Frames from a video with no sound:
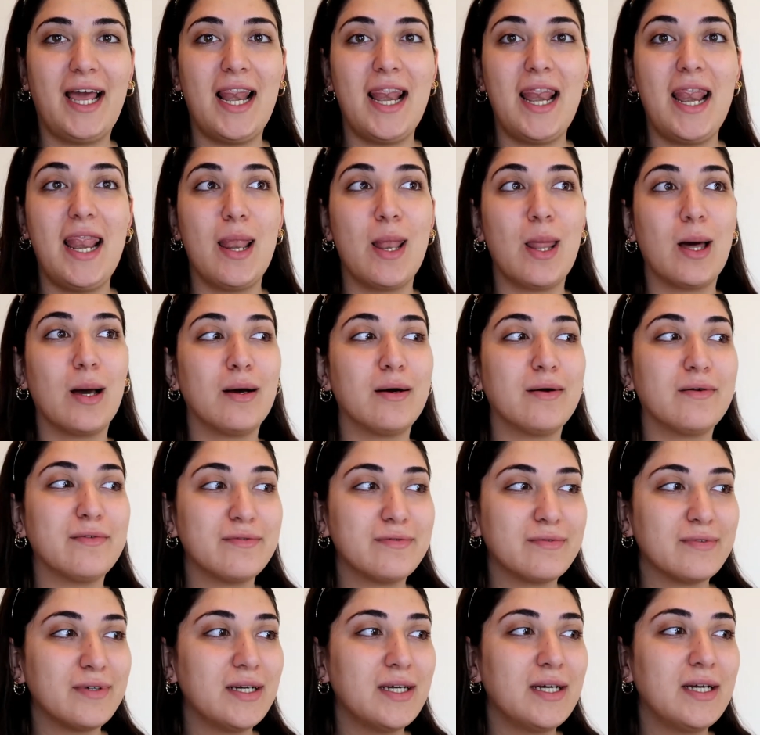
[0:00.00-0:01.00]
I
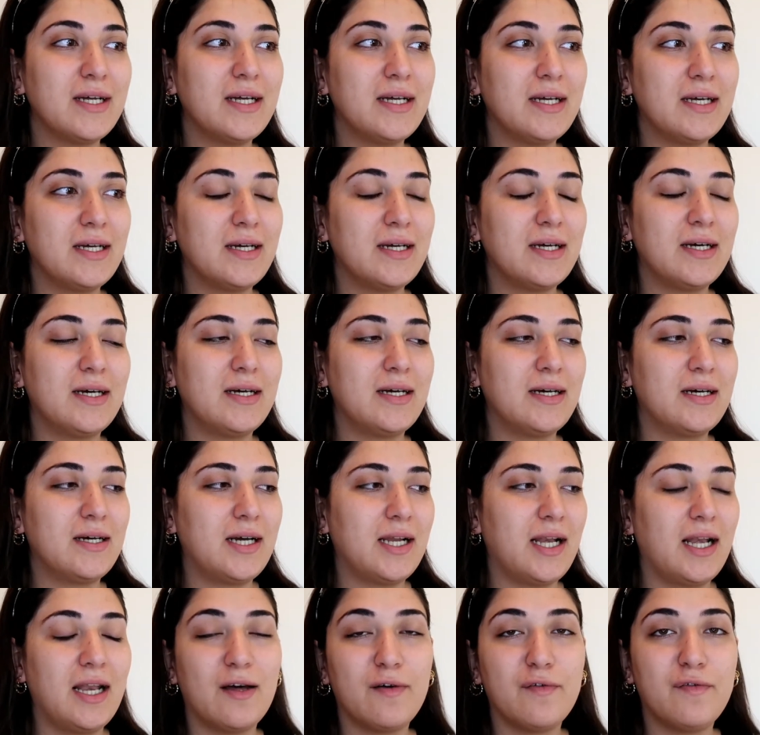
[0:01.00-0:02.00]

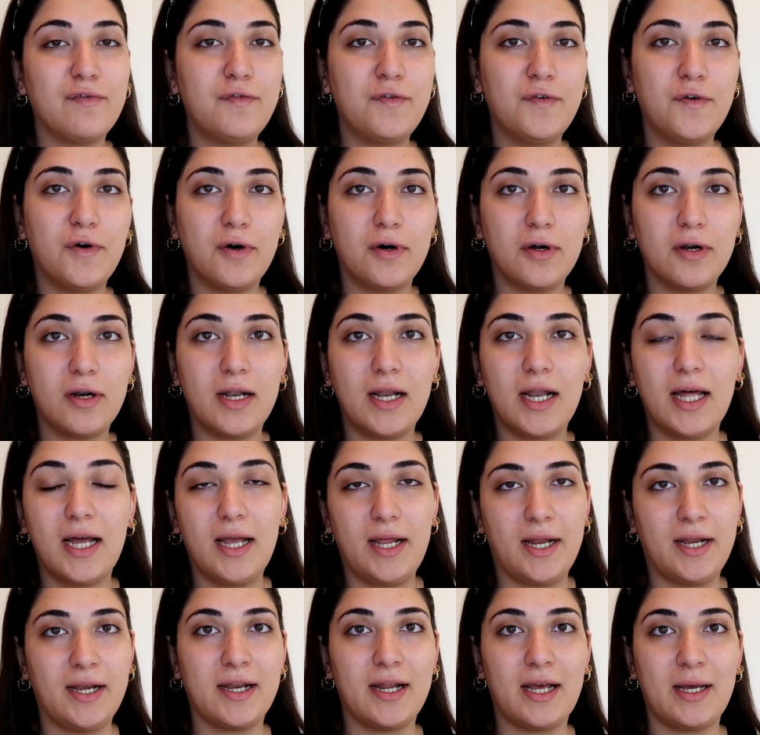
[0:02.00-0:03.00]
love fall
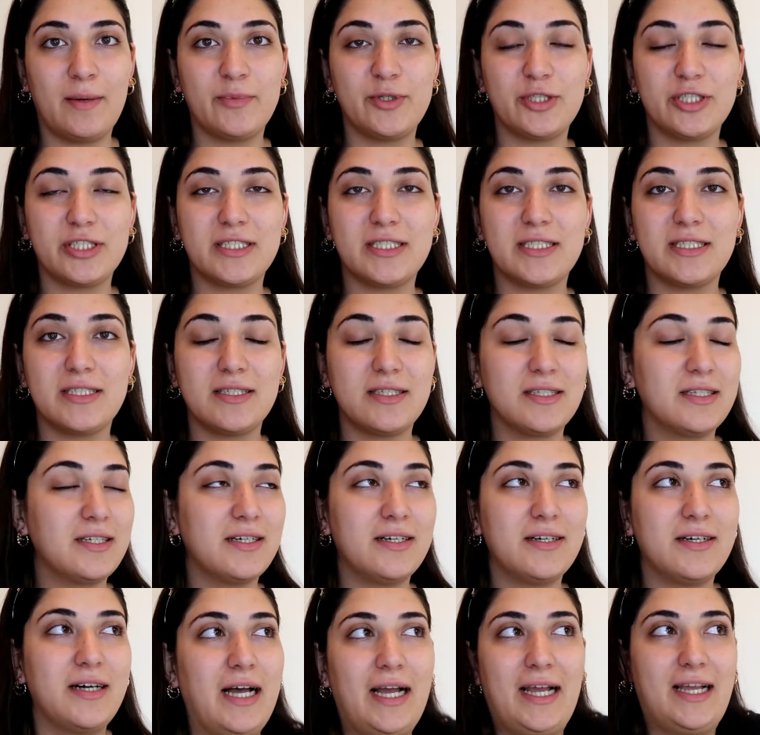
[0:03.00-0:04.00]
and I
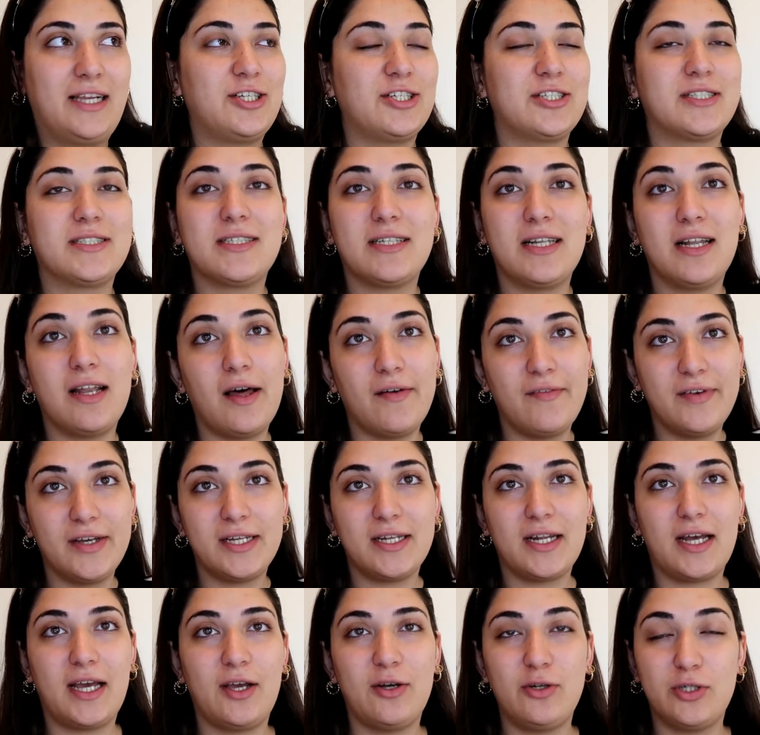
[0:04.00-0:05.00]
just love
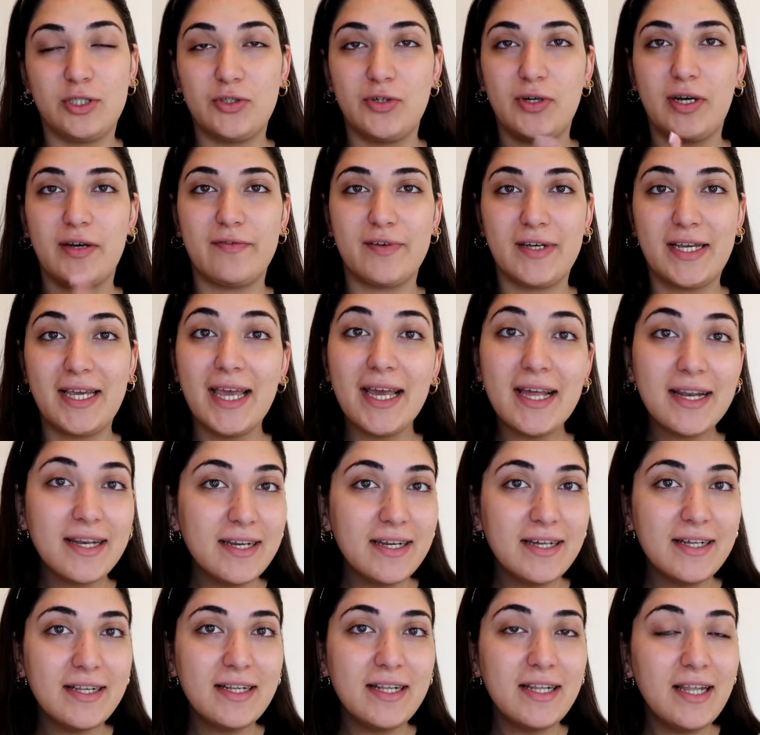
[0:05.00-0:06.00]
it. I also have a
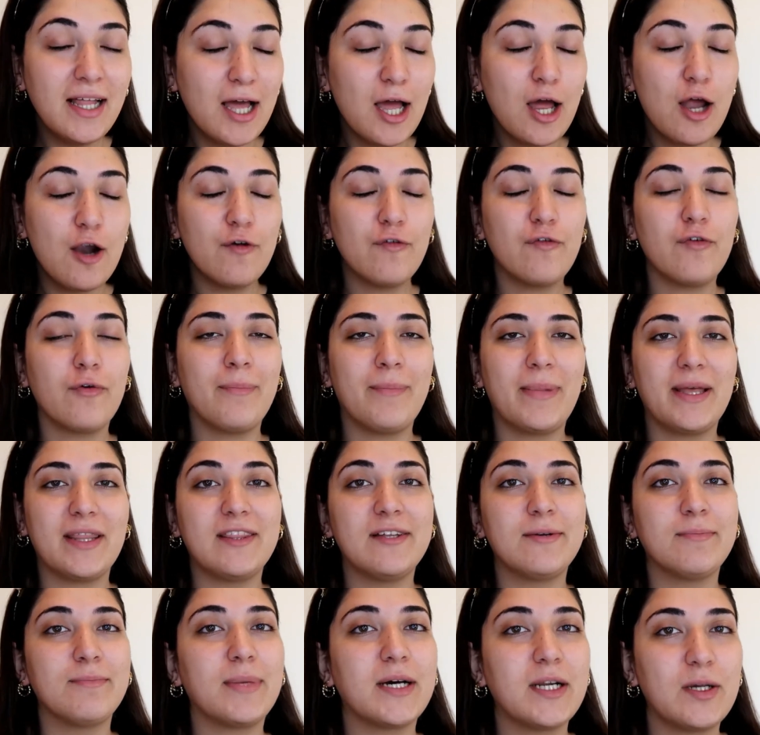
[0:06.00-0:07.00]
candle from
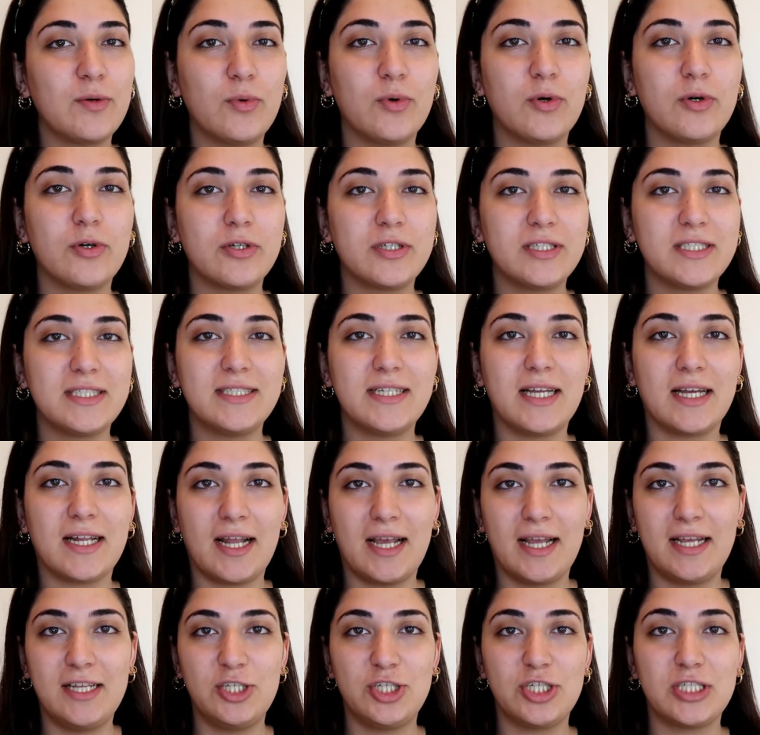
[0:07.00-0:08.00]
Bath & Body Works that
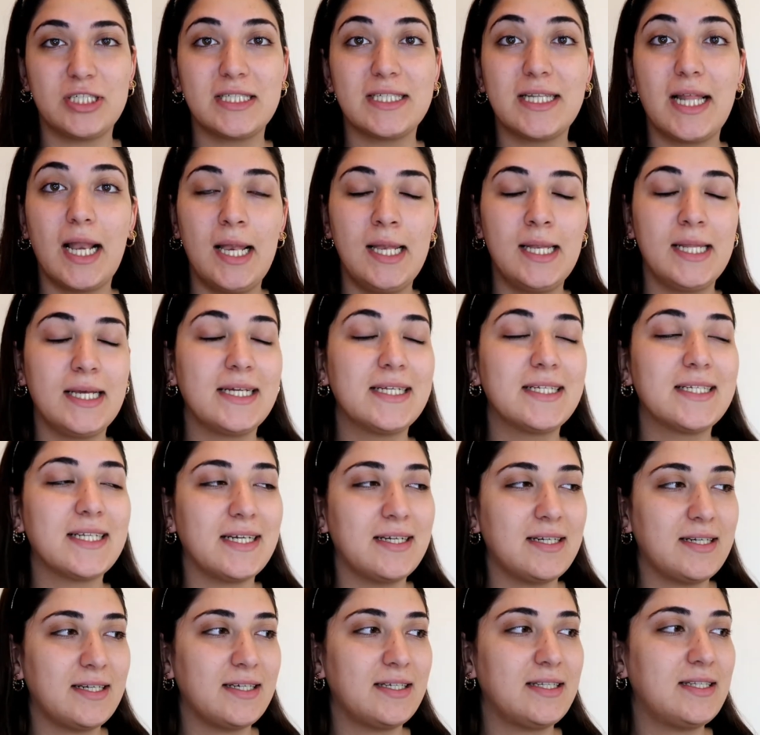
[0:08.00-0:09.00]
I just lit
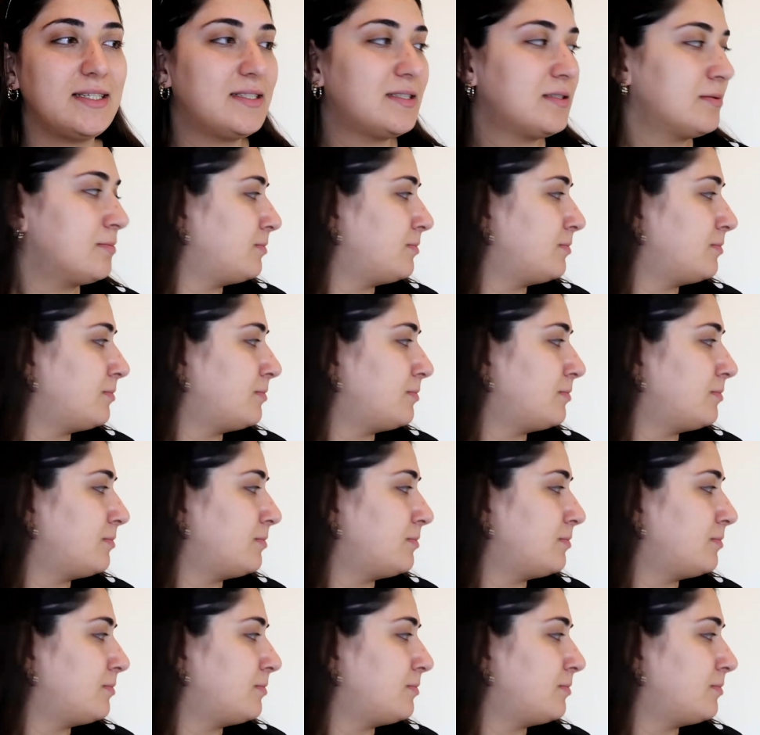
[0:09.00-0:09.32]
and it is